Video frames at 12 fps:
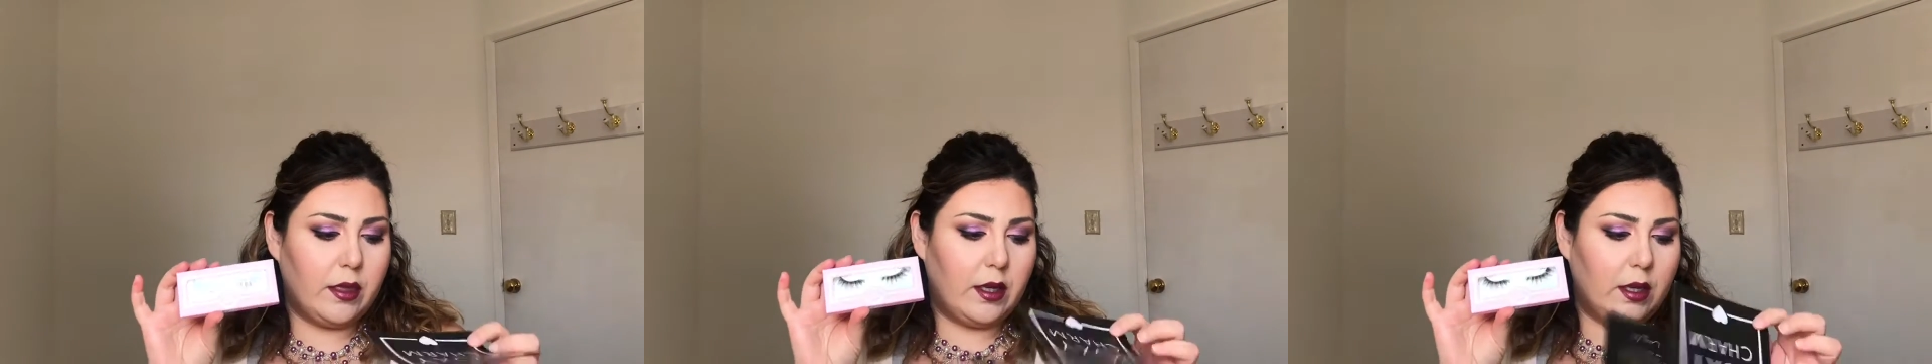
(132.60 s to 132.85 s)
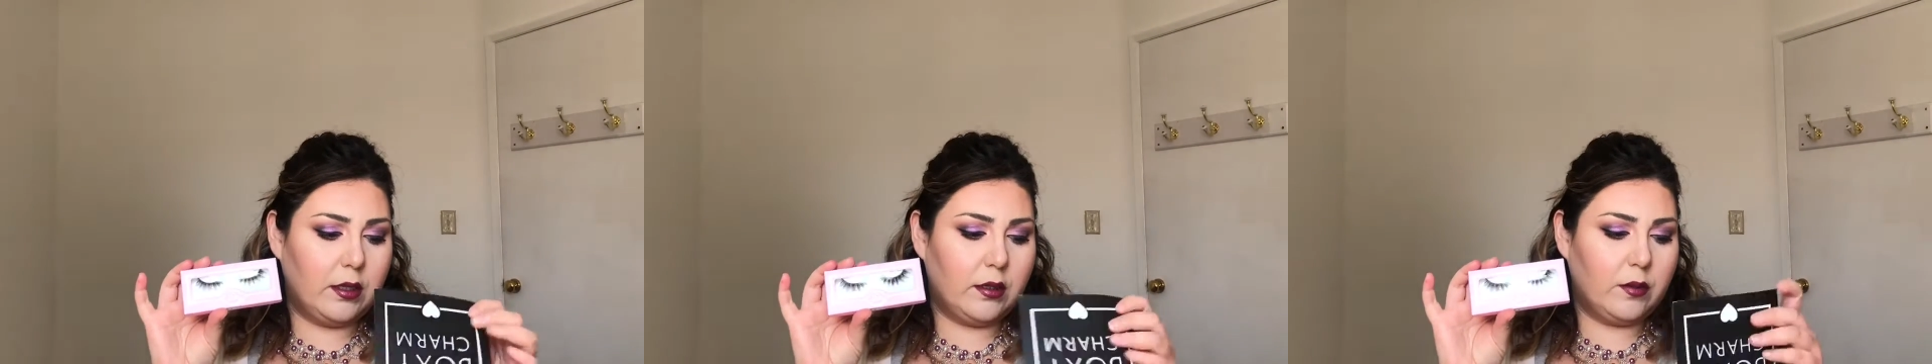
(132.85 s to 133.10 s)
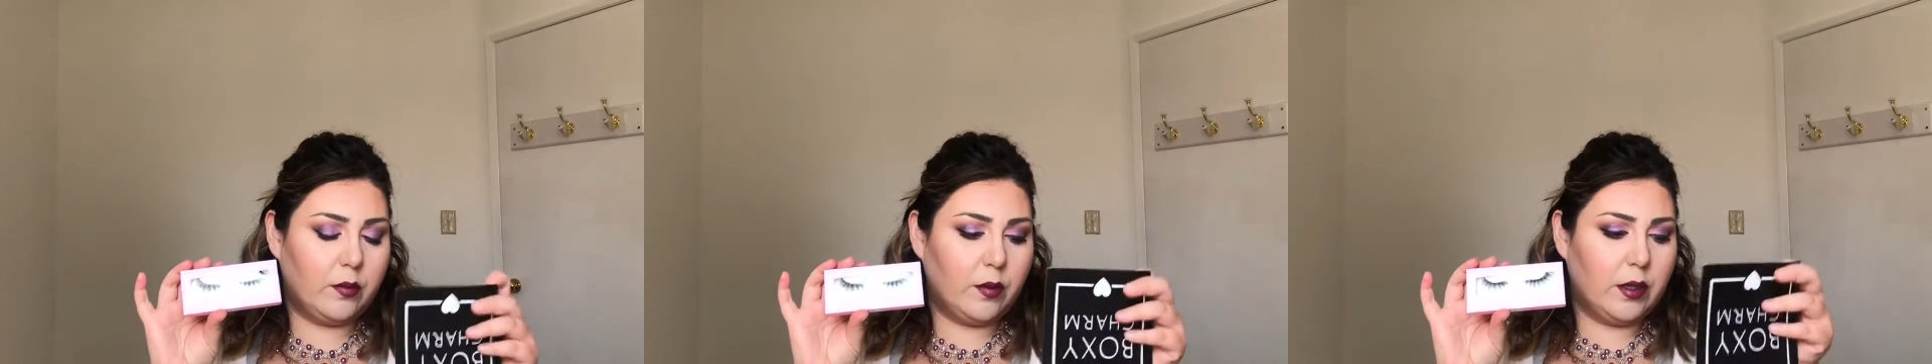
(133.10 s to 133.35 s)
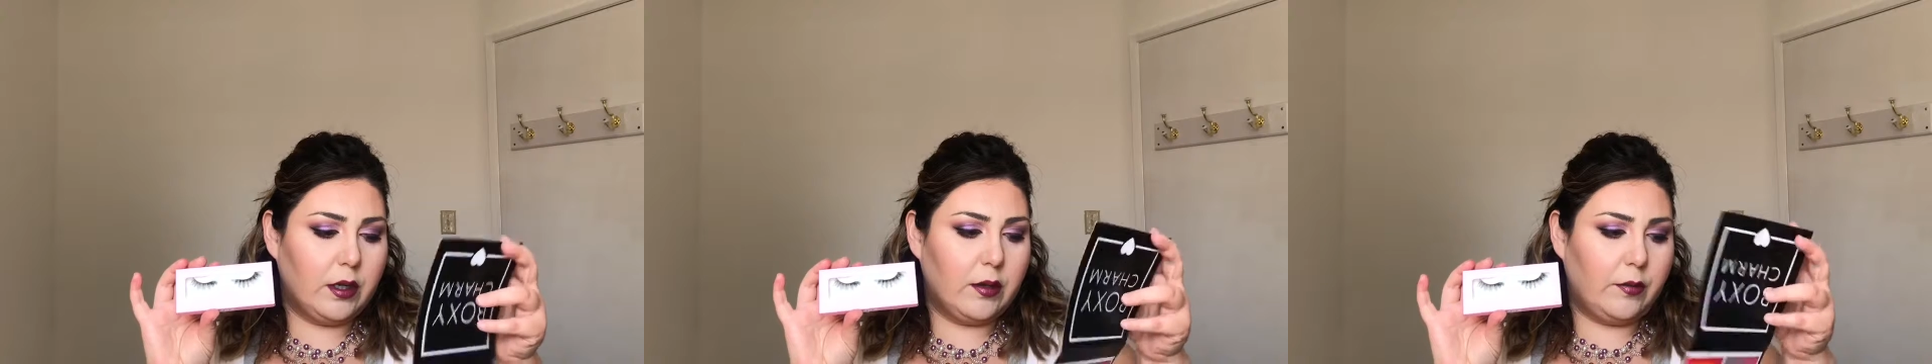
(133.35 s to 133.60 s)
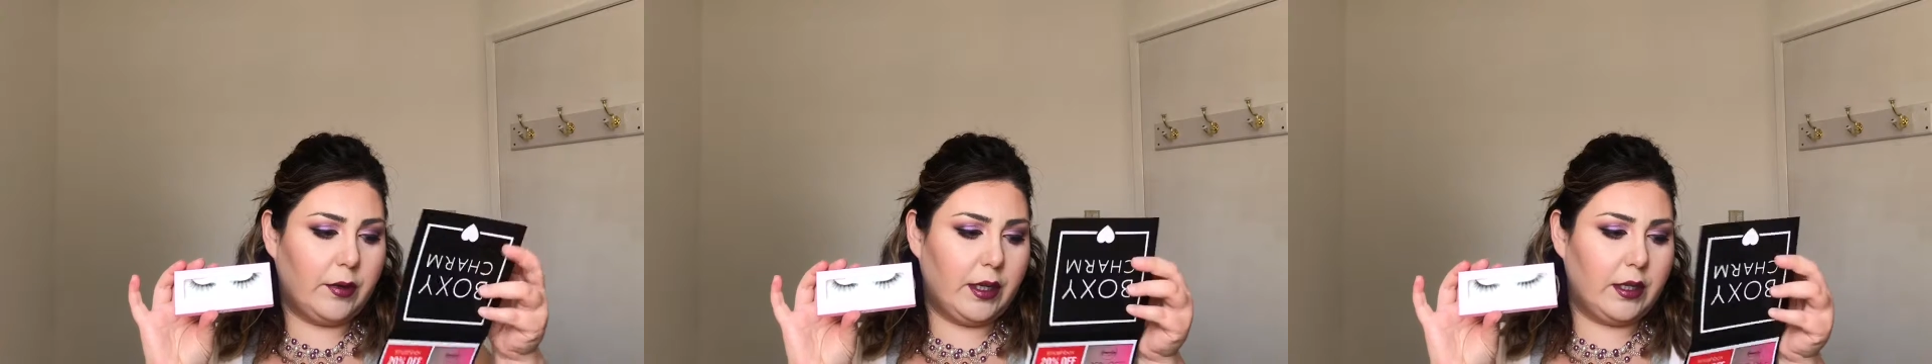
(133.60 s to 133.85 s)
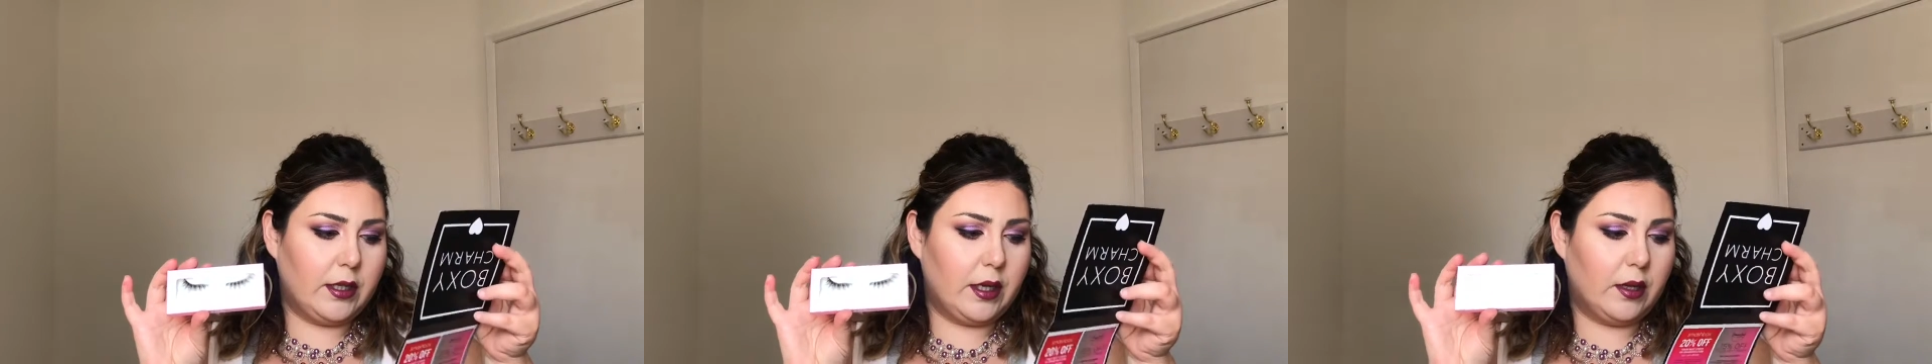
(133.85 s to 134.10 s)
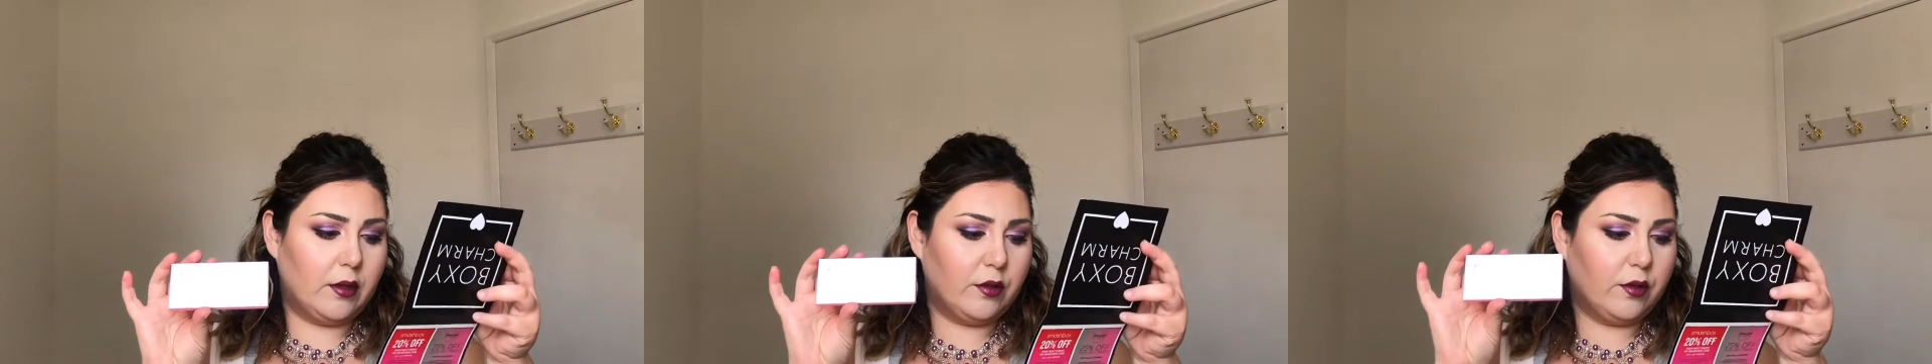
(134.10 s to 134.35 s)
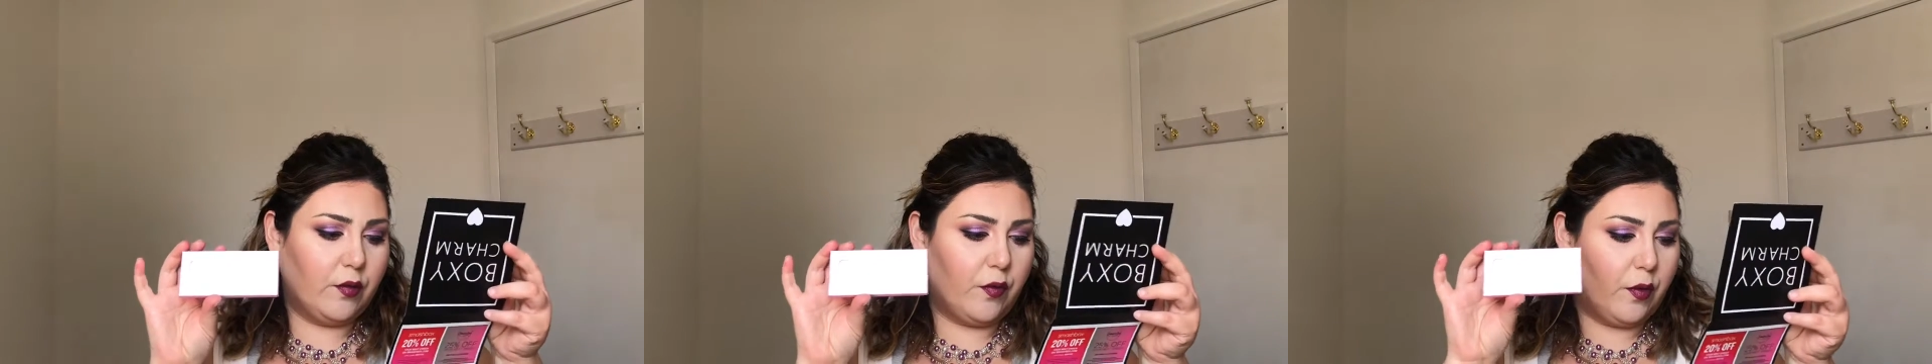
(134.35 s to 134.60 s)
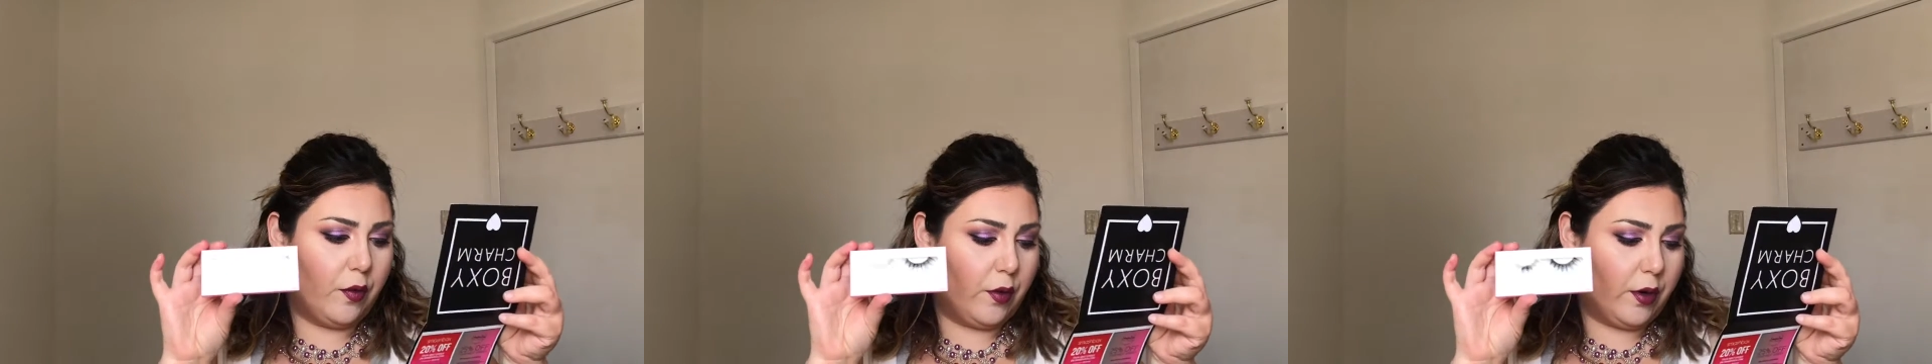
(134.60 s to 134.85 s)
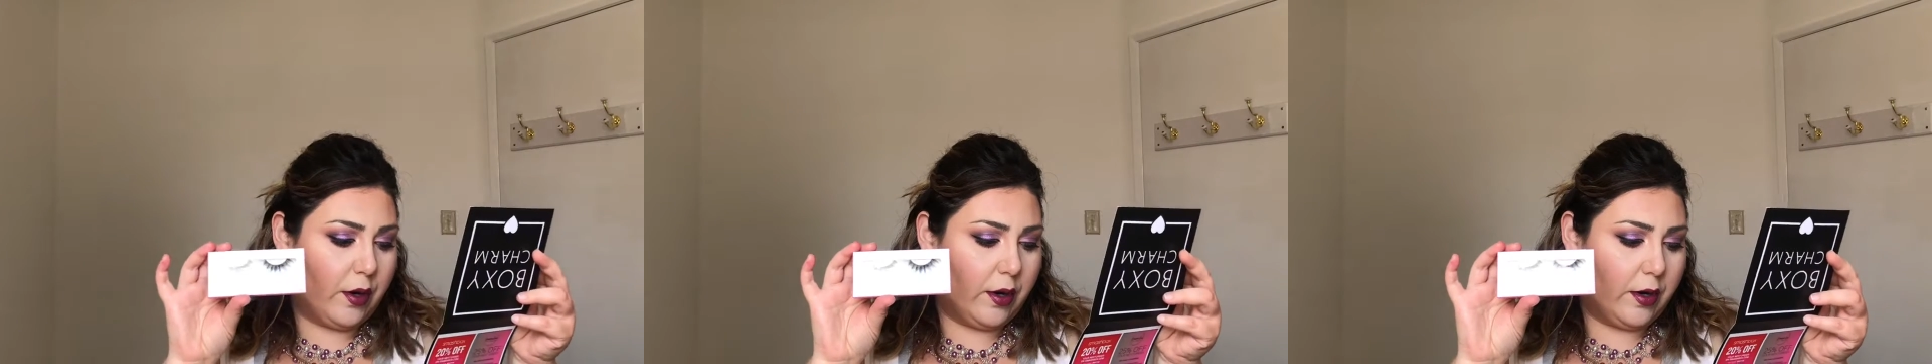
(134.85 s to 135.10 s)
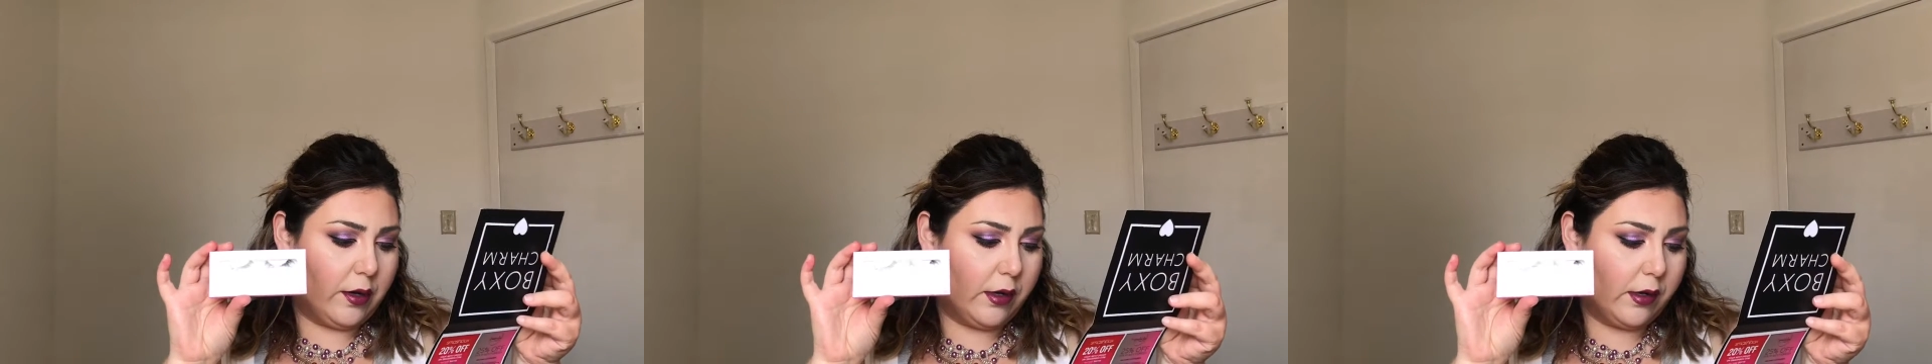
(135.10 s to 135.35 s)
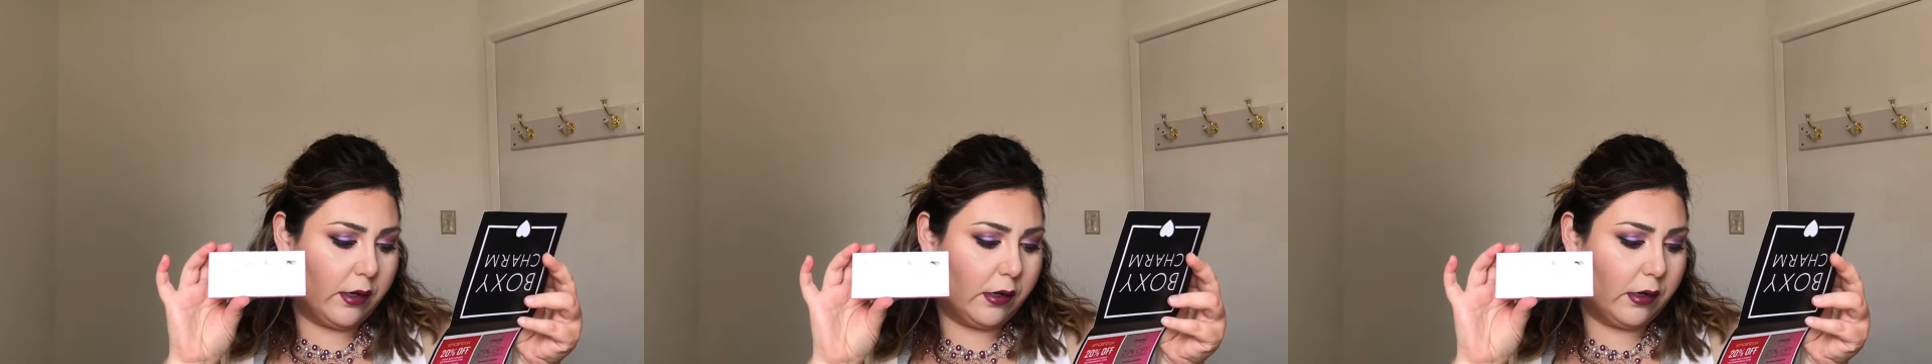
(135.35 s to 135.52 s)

This one retails for